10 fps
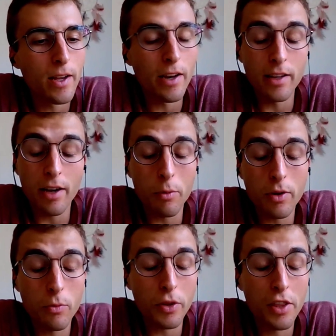And yeah,
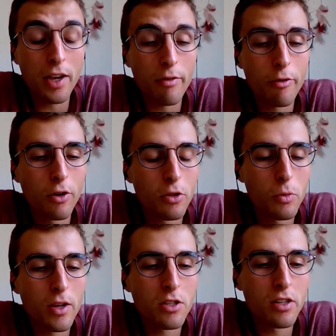one thing I forgot to
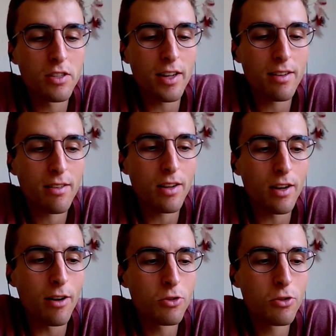mention is that
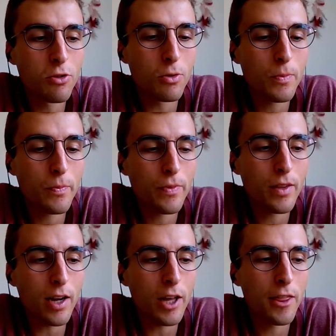also, I